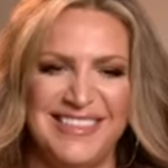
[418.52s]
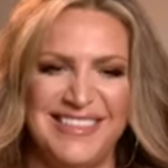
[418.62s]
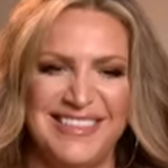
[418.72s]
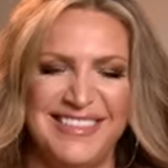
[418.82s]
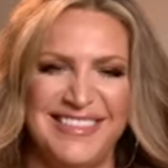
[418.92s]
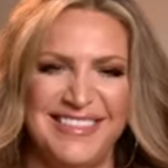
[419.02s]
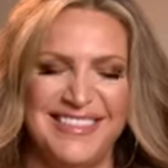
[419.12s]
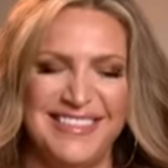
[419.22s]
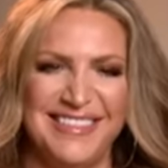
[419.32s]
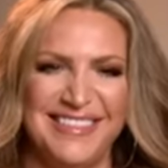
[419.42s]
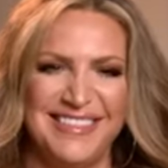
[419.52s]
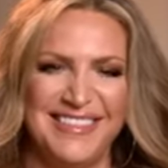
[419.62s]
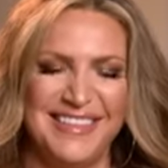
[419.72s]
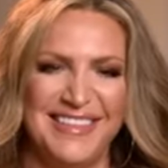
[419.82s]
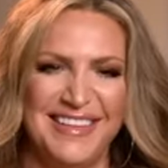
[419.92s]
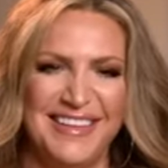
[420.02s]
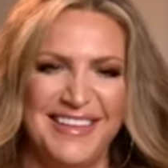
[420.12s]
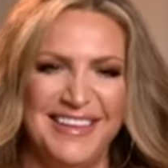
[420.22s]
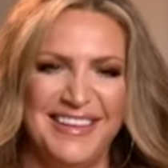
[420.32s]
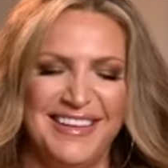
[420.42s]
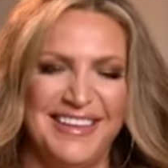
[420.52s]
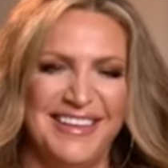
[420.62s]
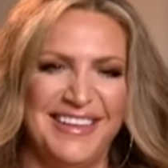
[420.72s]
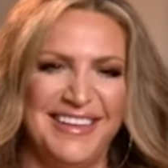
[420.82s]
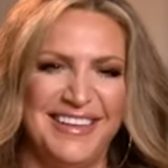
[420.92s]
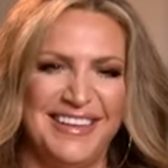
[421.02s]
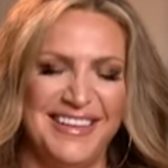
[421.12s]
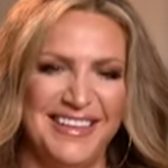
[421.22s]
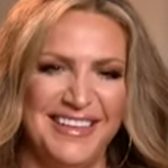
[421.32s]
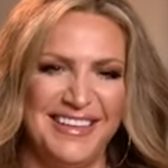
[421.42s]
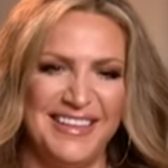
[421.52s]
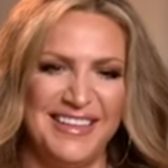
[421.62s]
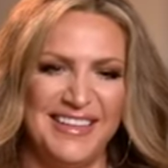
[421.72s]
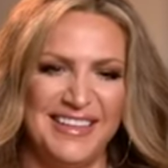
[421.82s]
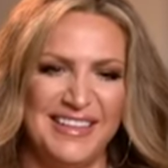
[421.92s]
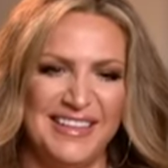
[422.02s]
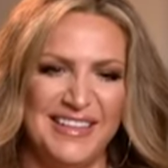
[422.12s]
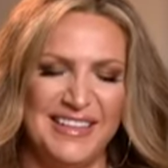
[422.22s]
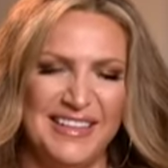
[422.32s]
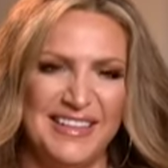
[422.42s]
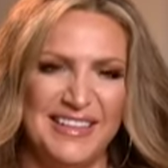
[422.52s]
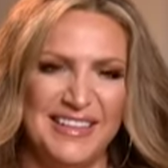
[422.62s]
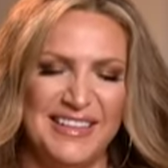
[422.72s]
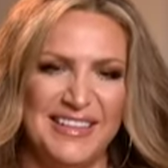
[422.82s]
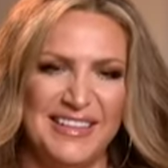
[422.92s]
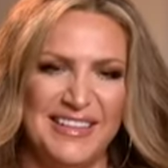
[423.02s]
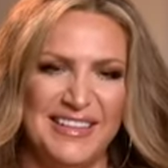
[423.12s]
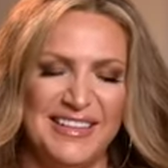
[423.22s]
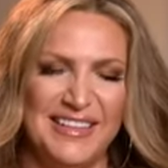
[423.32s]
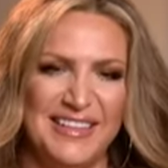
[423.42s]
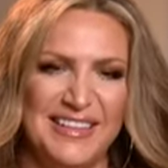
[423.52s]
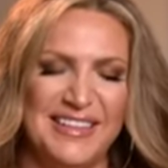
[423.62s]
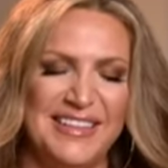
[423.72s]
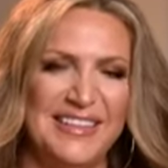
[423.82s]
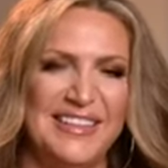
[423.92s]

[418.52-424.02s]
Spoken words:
The person shown says nothing.